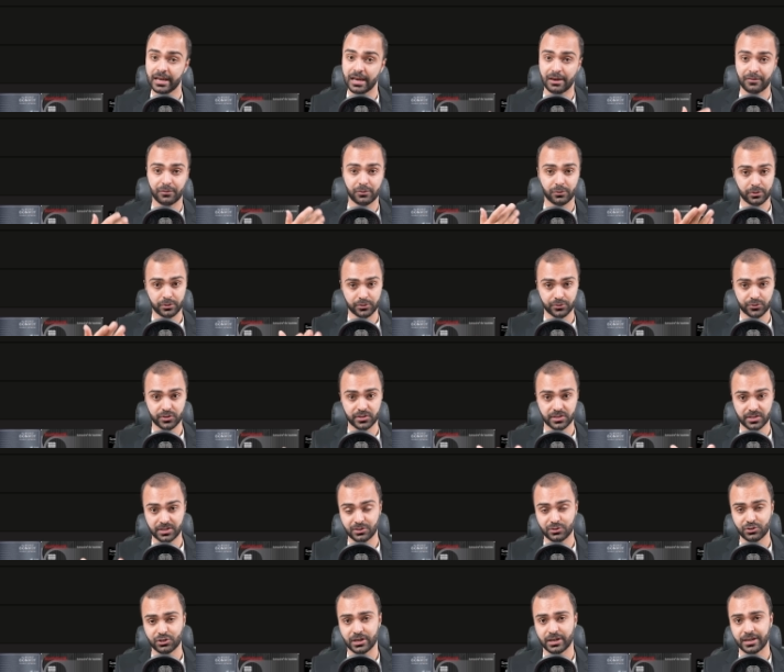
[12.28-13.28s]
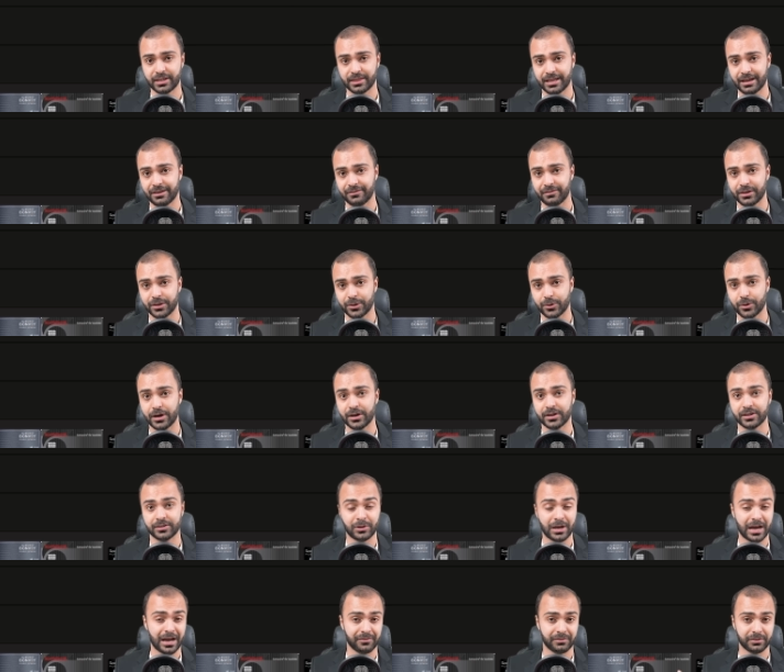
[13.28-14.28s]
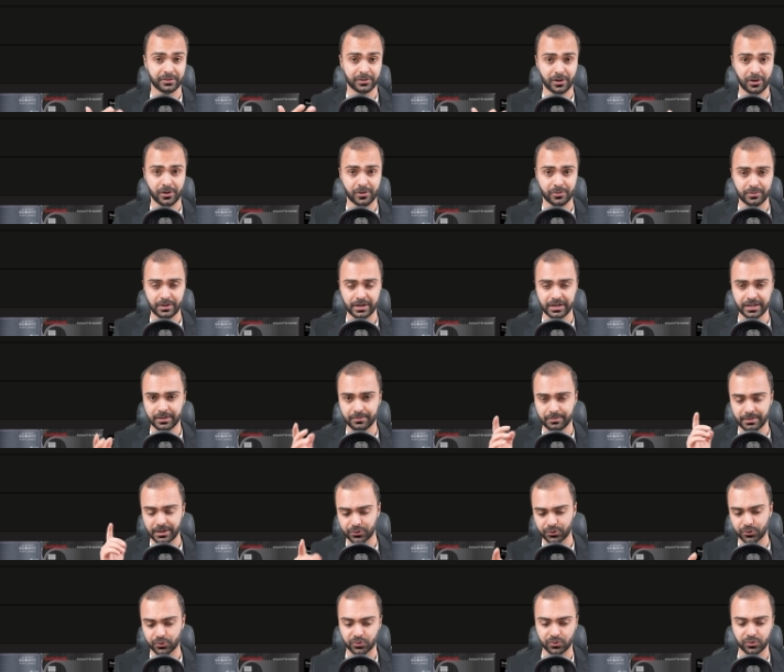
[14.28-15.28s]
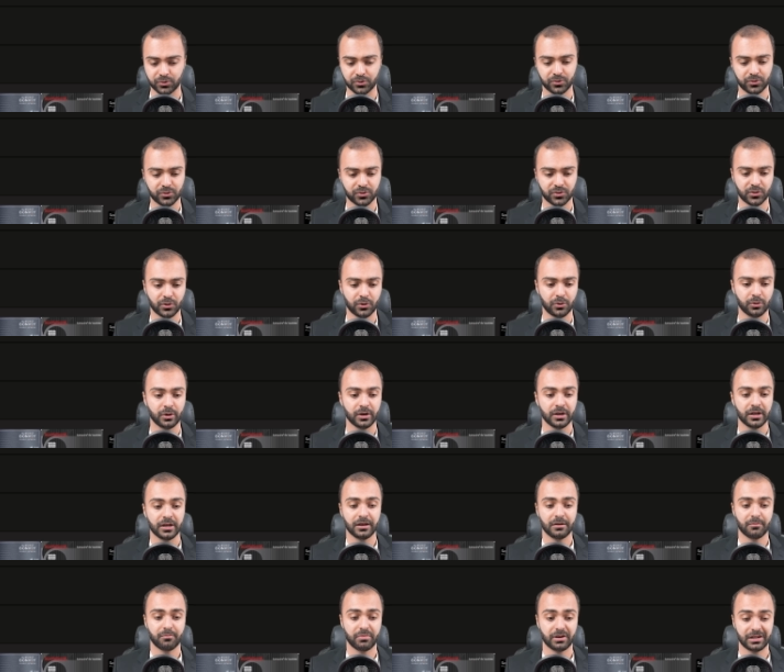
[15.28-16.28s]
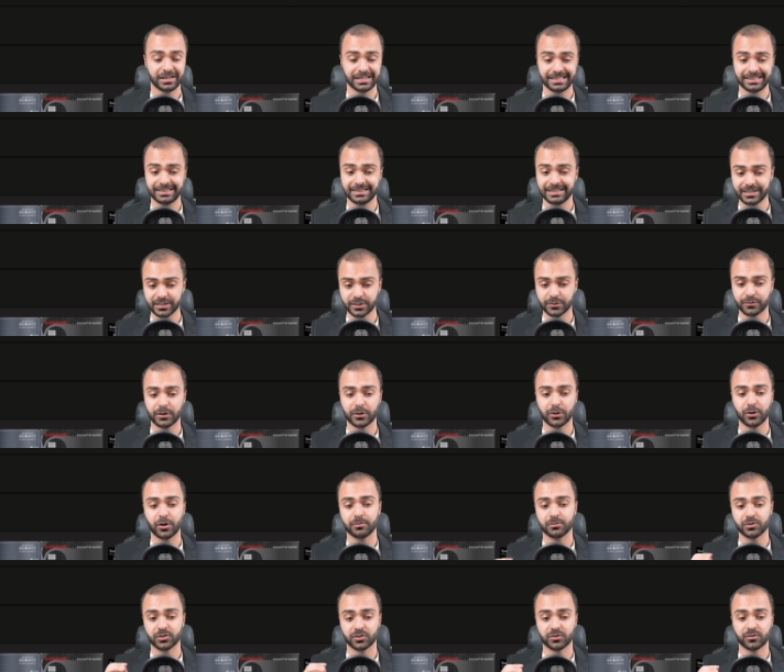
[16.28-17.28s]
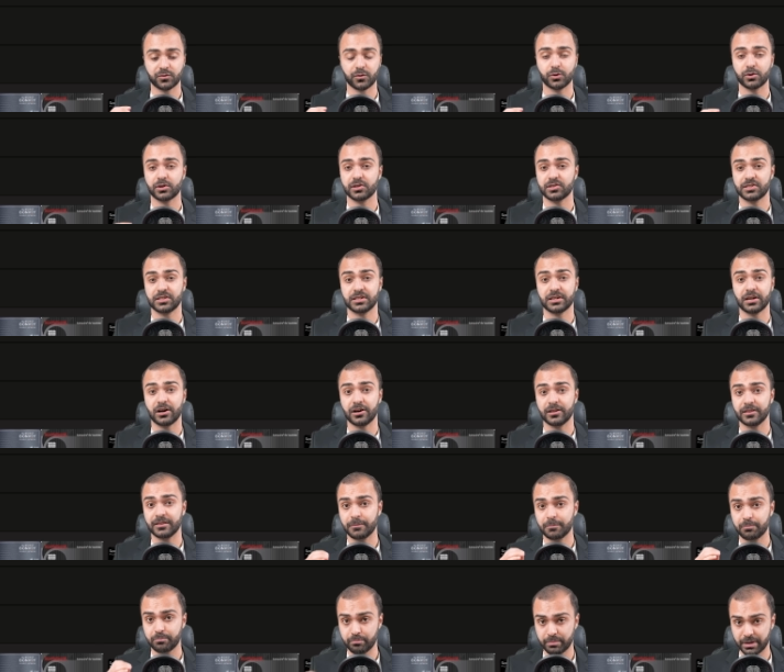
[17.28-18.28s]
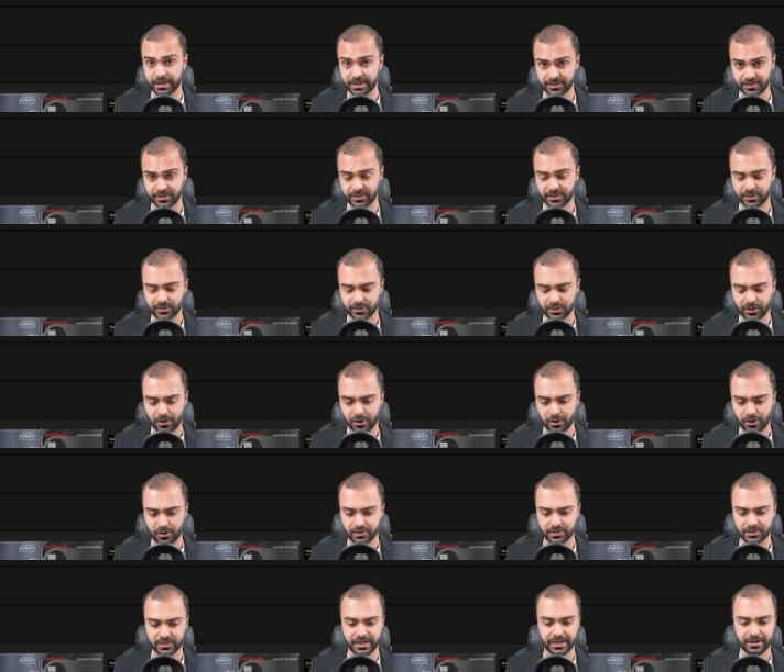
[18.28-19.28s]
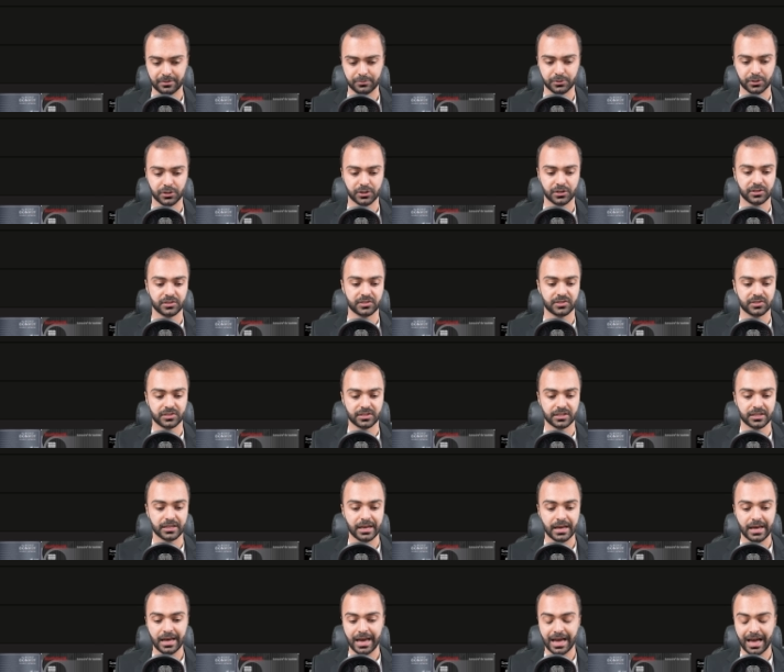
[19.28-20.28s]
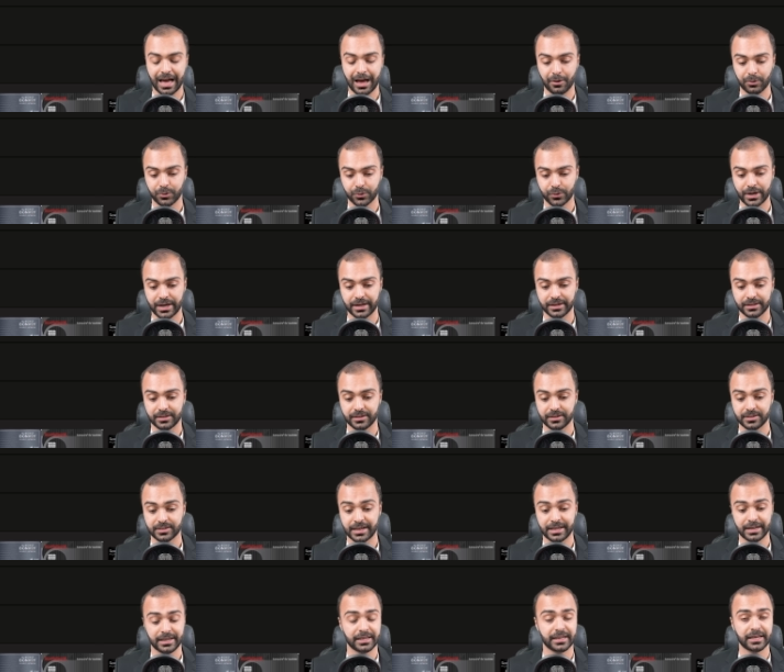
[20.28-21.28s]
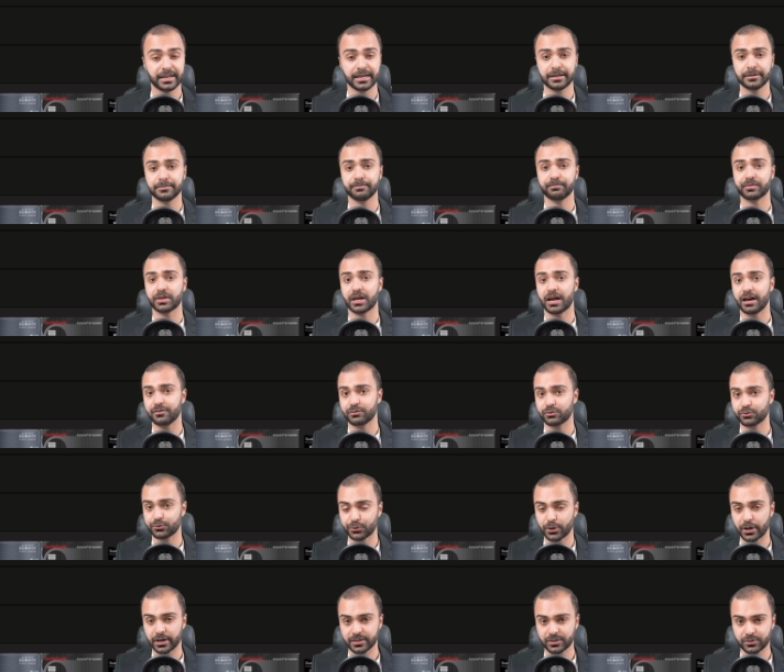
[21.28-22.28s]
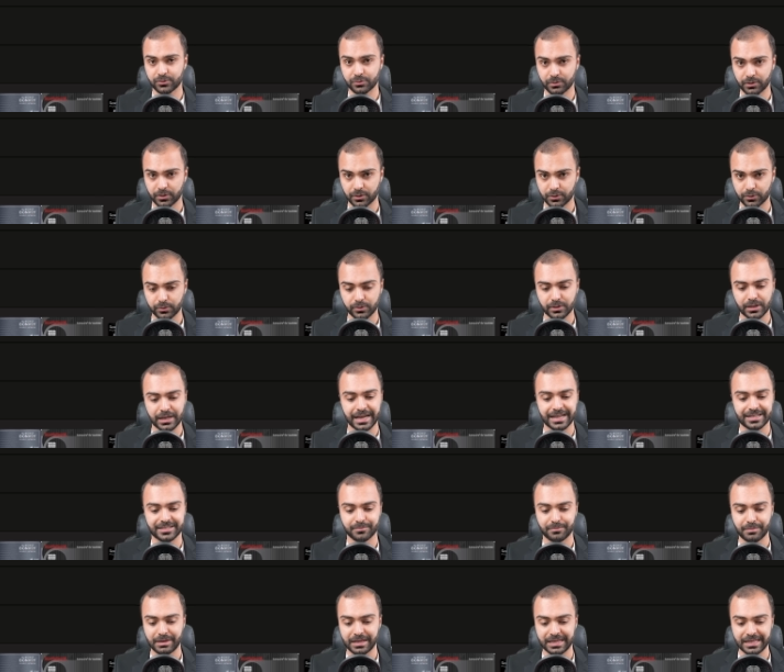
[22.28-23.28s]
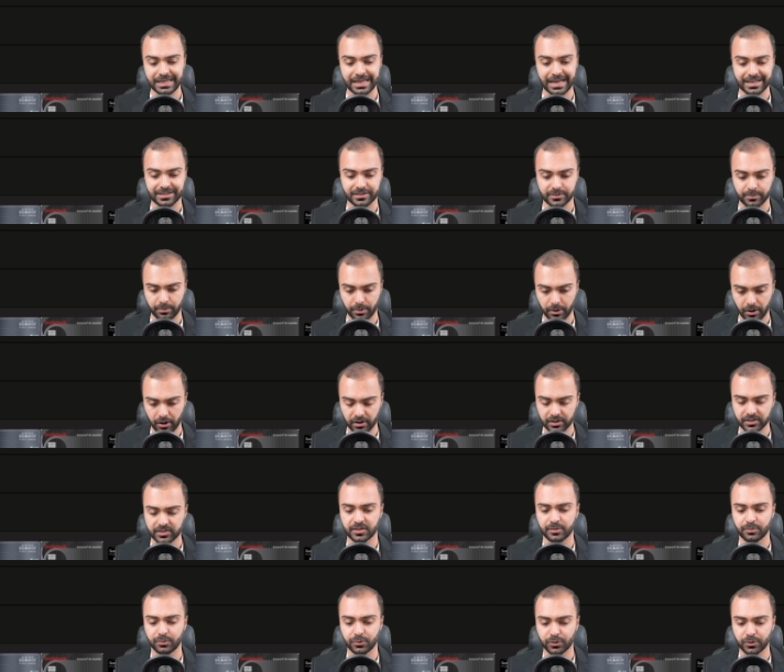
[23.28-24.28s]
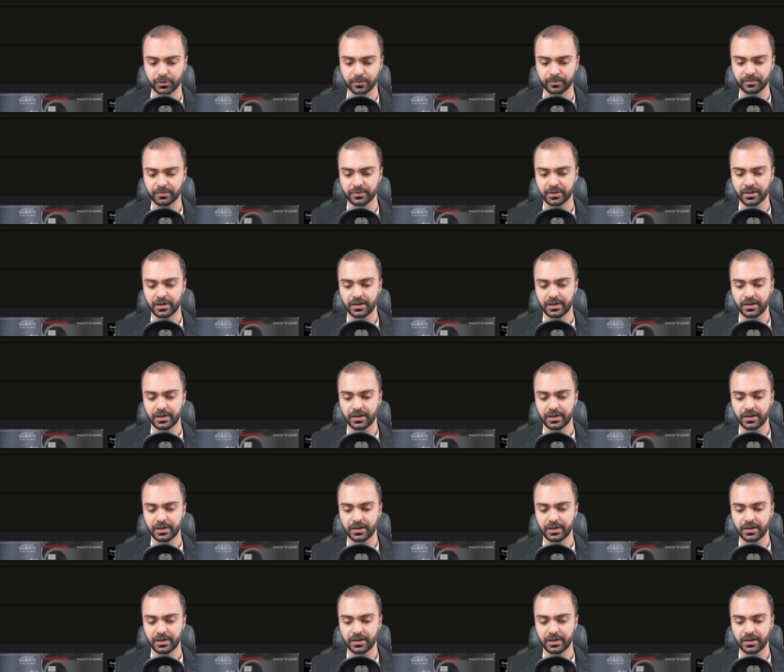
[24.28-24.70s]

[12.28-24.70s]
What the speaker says: If you're interested in checking that video out and you haven't already, make sure to do so. But in this video, I'm just focusing on the business cards and we're going to see how we rank these. And again, I've tried to include as many as possible.